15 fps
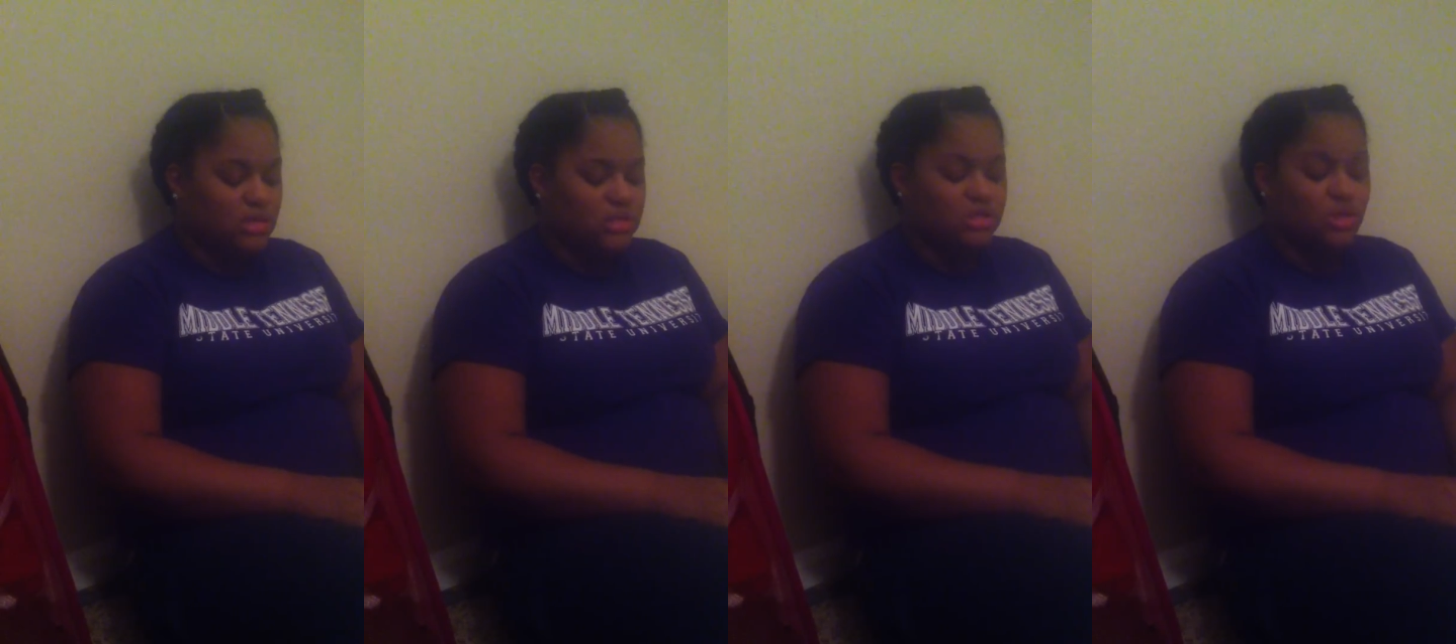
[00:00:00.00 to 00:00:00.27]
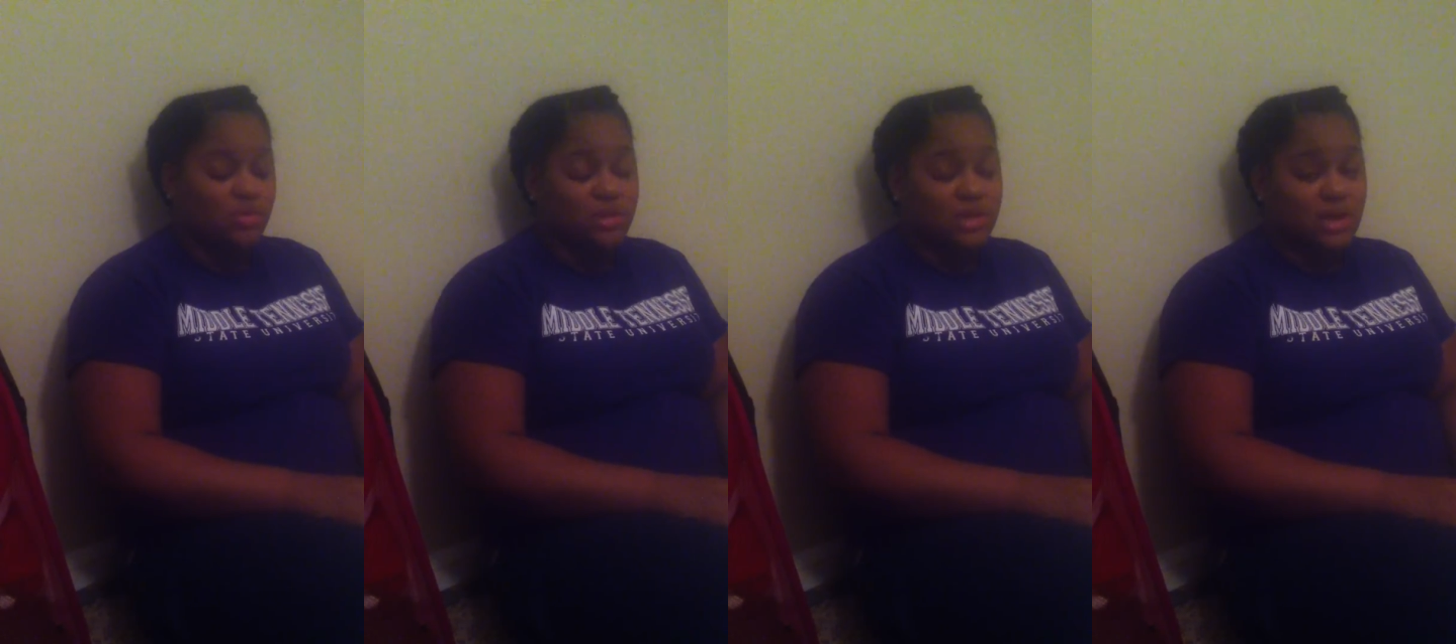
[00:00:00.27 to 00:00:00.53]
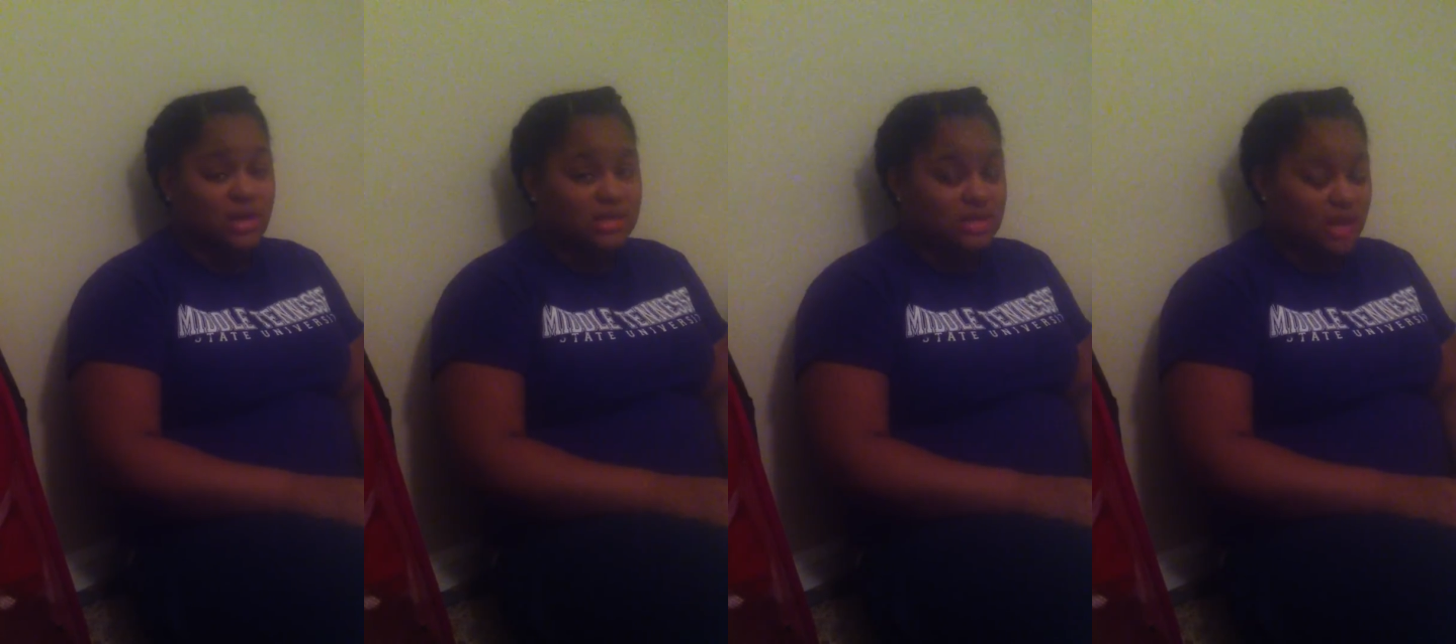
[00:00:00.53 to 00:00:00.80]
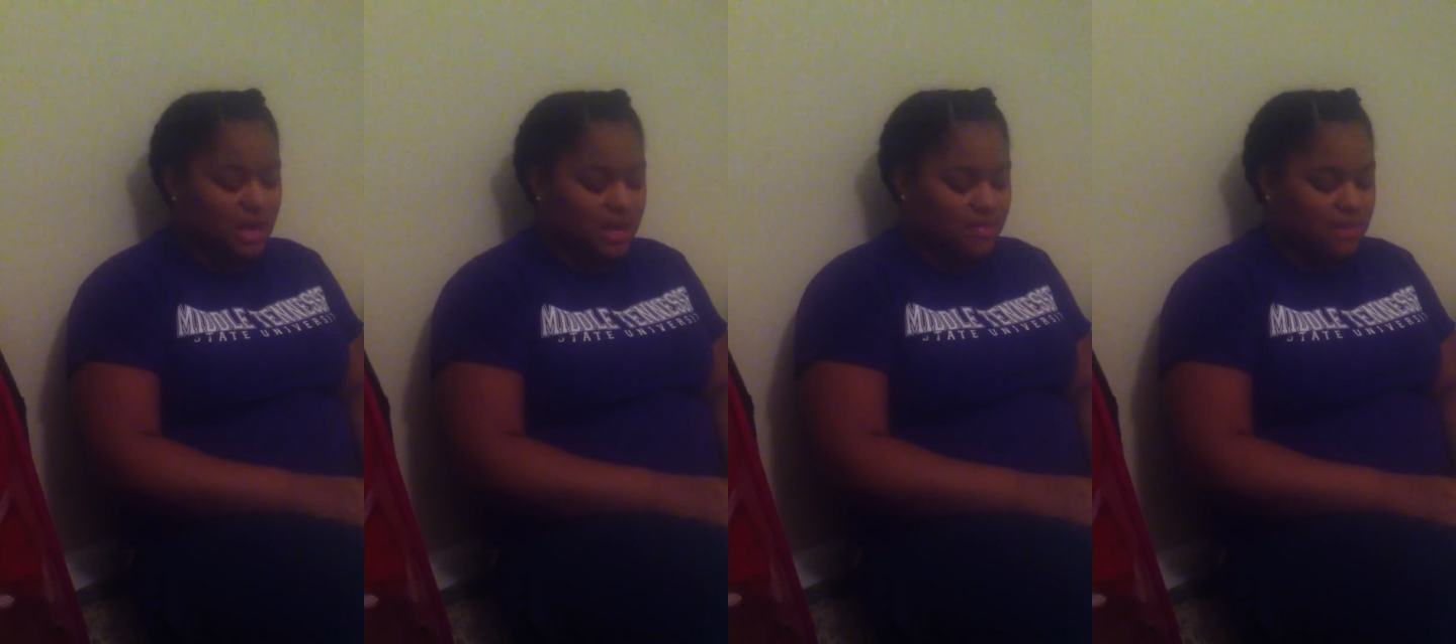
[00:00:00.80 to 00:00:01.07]
So
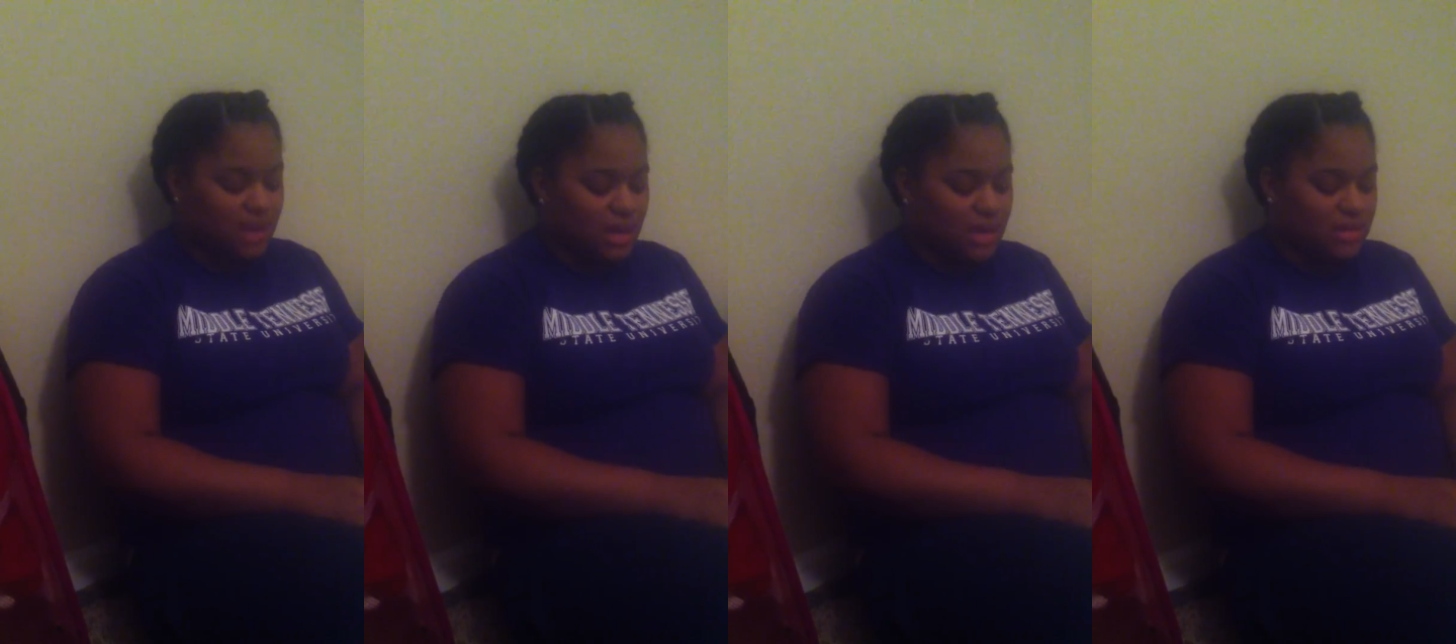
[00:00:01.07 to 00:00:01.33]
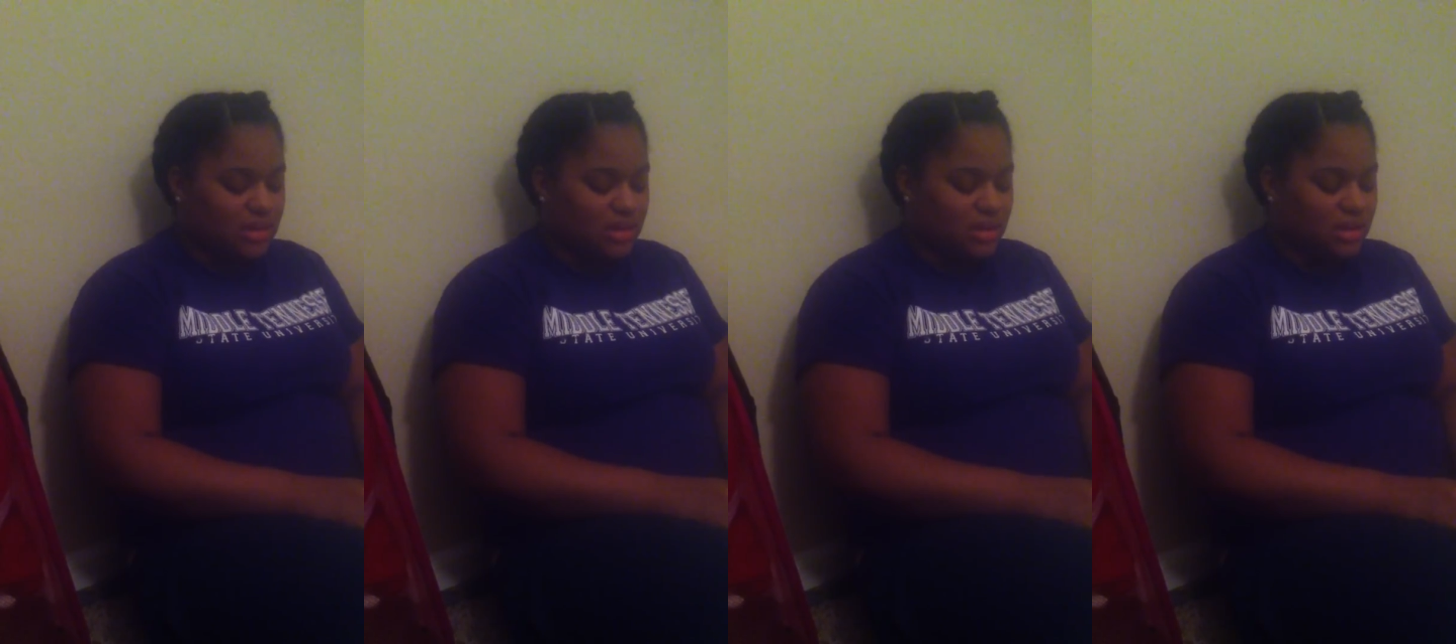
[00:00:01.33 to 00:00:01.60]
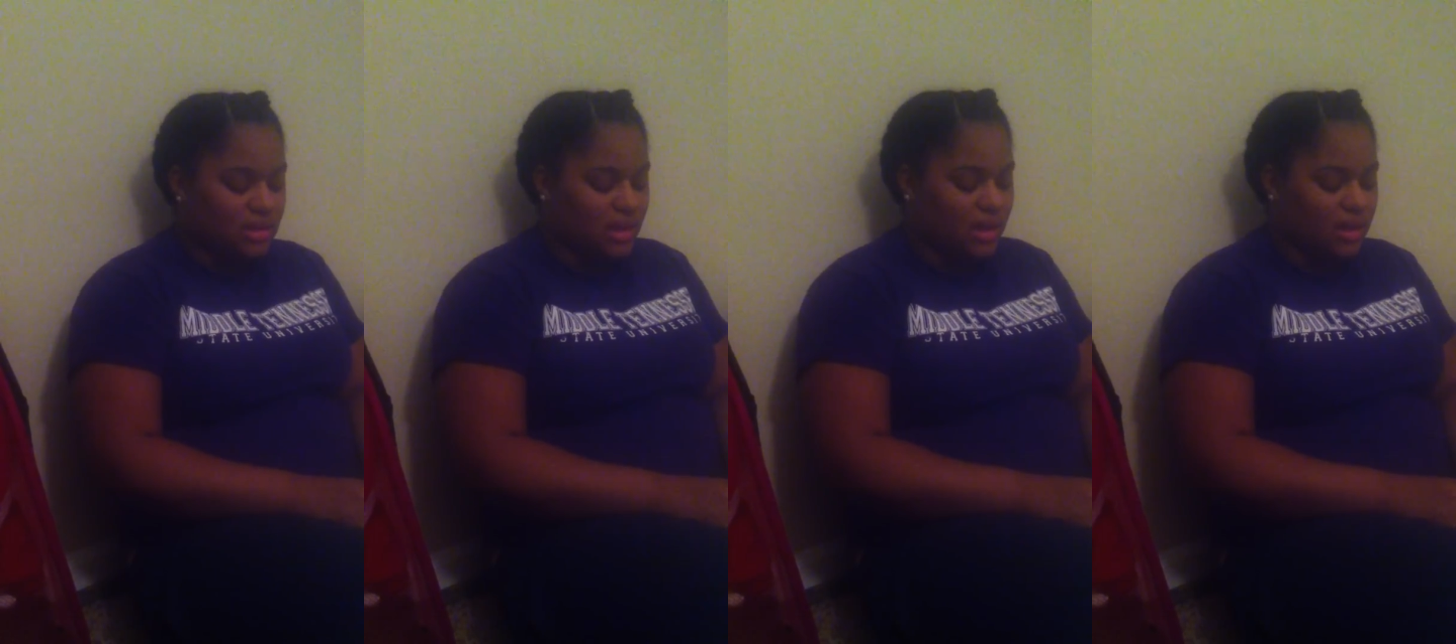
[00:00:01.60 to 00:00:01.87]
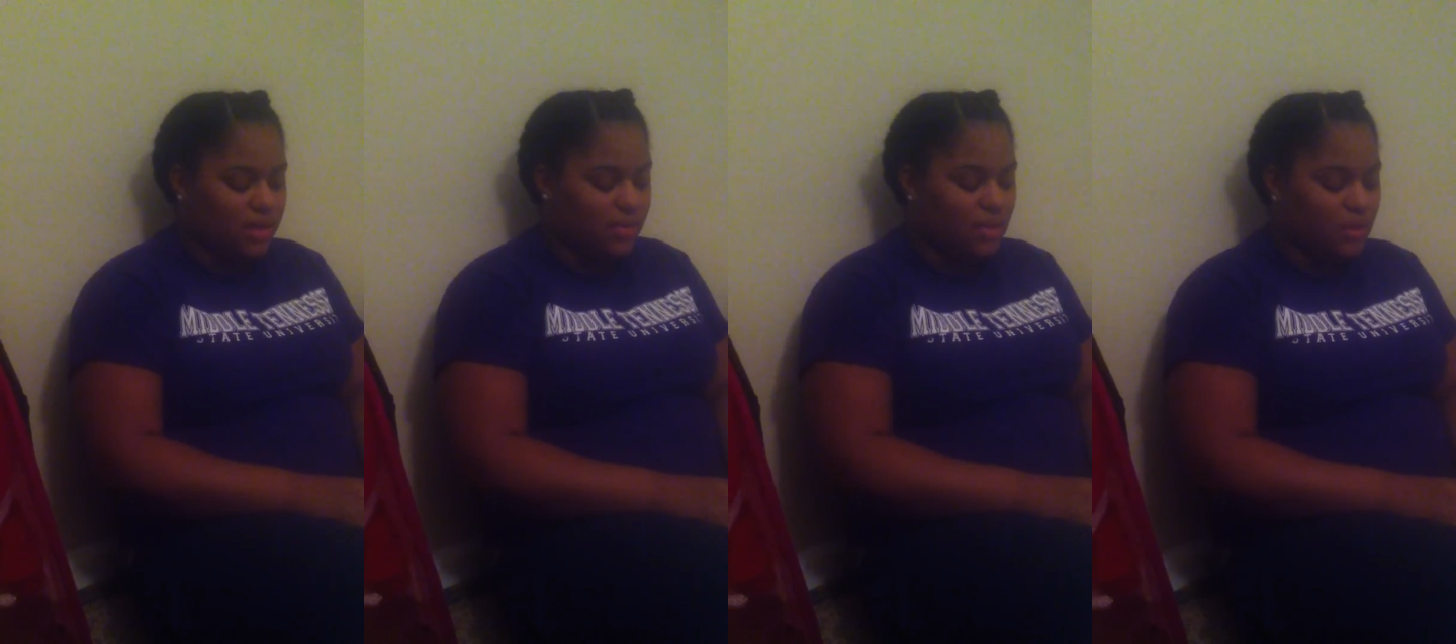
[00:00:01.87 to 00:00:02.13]
because I am not the
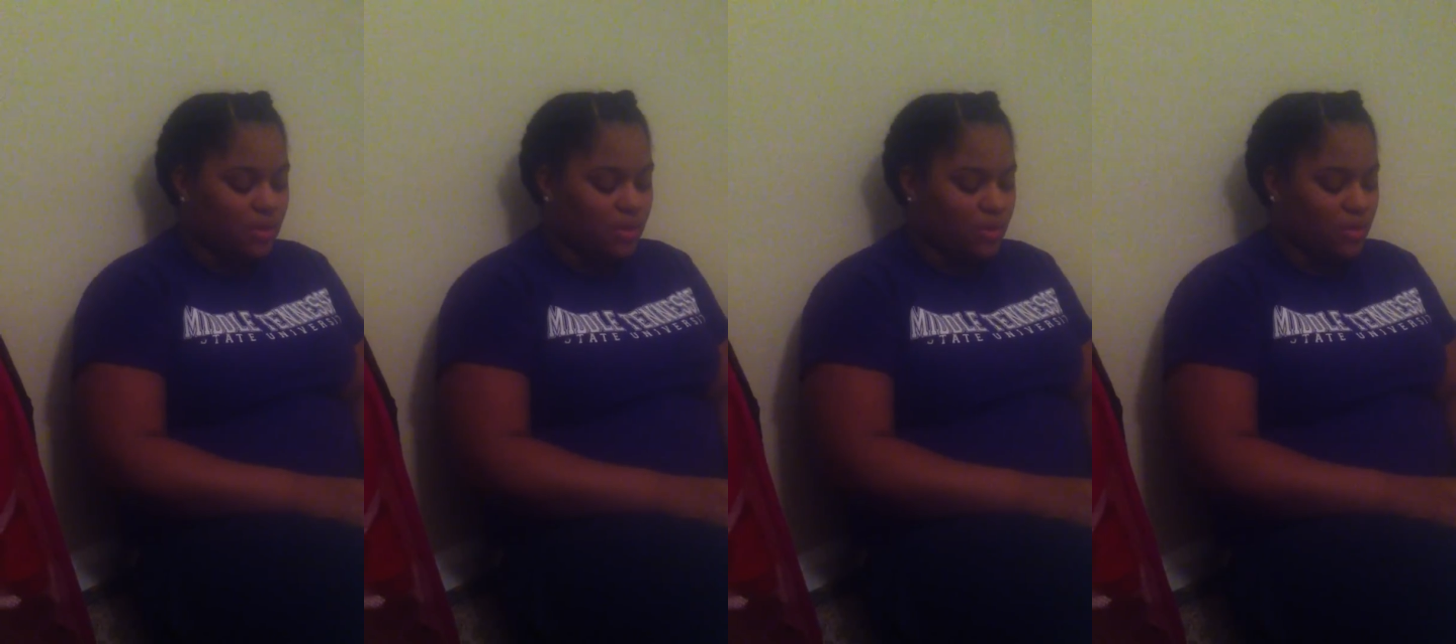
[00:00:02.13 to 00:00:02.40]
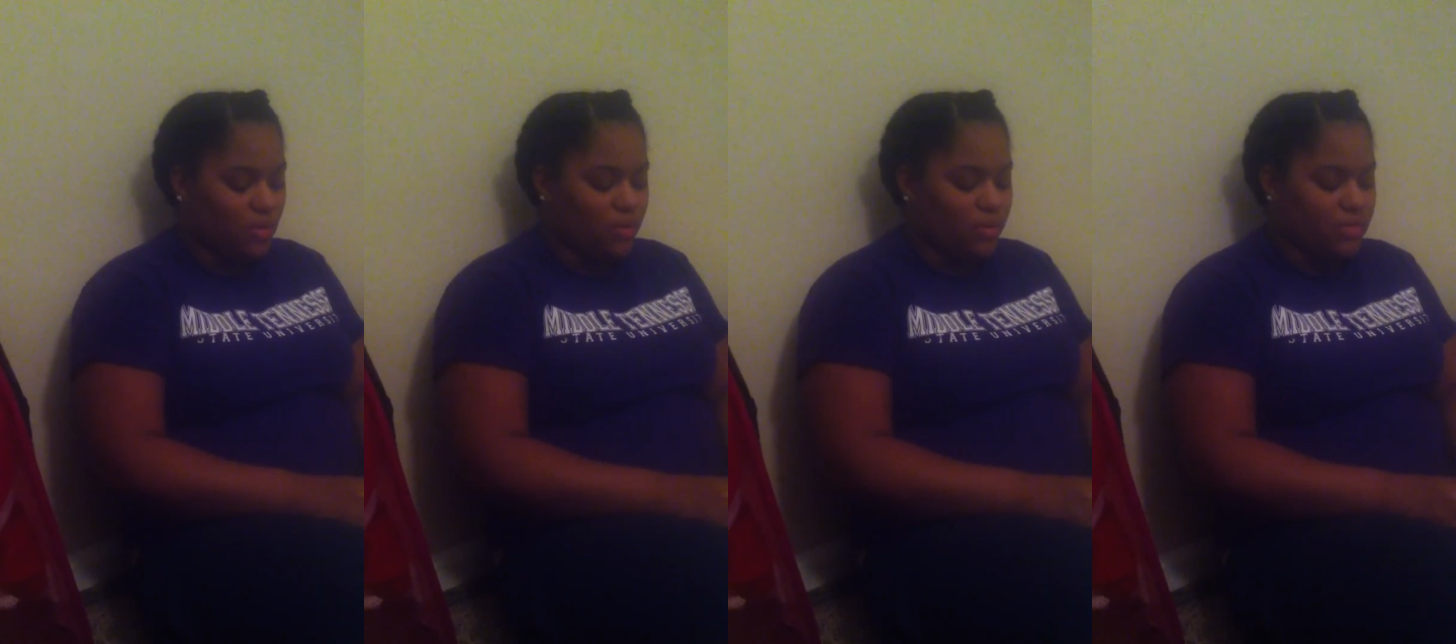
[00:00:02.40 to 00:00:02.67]
glam girl